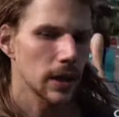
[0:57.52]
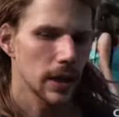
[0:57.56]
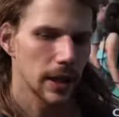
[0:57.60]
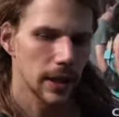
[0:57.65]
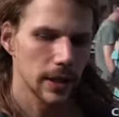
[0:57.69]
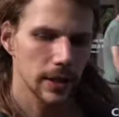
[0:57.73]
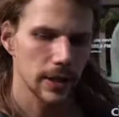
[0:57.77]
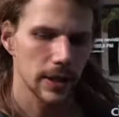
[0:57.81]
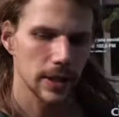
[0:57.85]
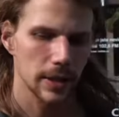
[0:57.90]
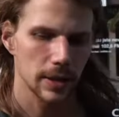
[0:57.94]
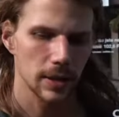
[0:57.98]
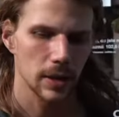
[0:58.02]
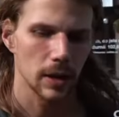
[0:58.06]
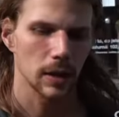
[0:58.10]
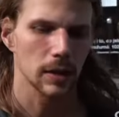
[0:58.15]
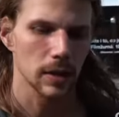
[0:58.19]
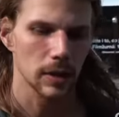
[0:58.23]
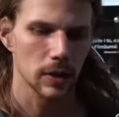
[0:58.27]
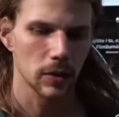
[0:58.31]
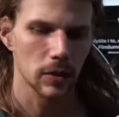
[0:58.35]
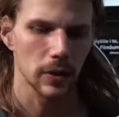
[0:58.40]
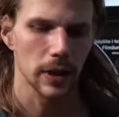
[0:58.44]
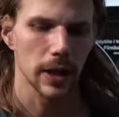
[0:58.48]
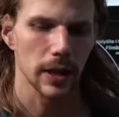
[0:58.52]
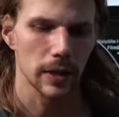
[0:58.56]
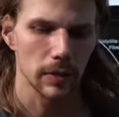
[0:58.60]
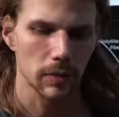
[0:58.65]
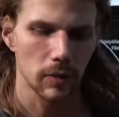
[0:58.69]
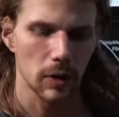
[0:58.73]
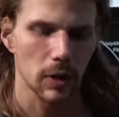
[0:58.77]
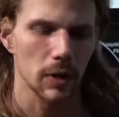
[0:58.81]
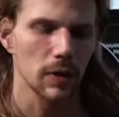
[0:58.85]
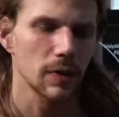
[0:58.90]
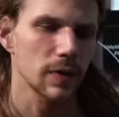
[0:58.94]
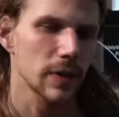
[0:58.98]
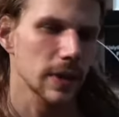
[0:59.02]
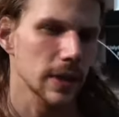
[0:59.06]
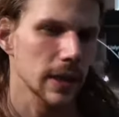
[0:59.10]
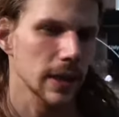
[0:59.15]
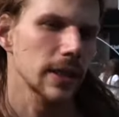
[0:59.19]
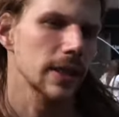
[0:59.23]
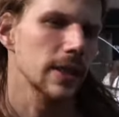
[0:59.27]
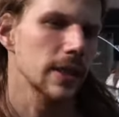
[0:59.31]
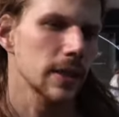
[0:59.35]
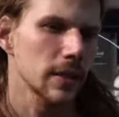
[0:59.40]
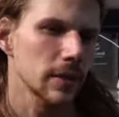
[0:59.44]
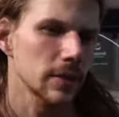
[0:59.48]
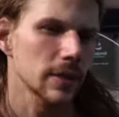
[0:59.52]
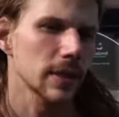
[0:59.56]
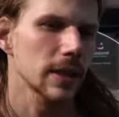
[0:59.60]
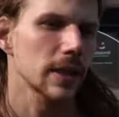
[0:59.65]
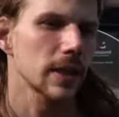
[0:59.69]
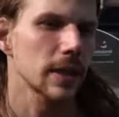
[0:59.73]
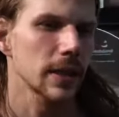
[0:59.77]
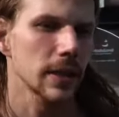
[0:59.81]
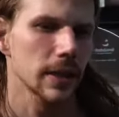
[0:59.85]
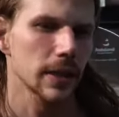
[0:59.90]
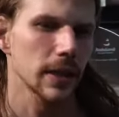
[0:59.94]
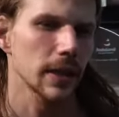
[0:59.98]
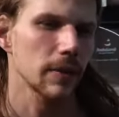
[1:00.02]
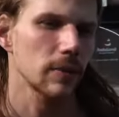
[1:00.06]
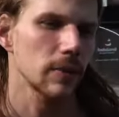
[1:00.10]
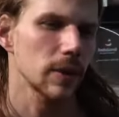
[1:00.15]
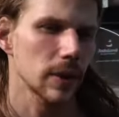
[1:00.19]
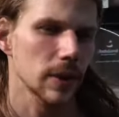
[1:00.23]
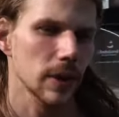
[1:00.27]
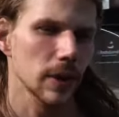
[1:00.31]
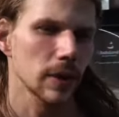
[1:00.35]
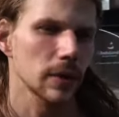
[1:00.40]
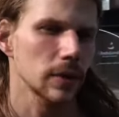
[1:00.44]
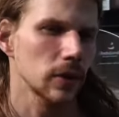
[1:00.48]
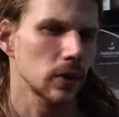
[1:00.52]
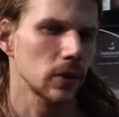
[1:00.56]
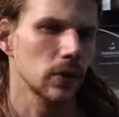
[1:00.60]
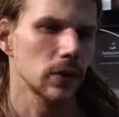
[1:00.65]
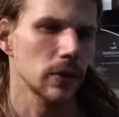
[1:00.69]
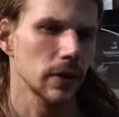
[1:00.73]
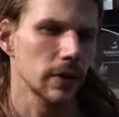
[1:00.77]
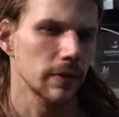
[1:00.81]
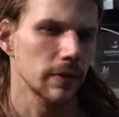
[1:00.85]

and he started to get involved and said he's interested, and then we started to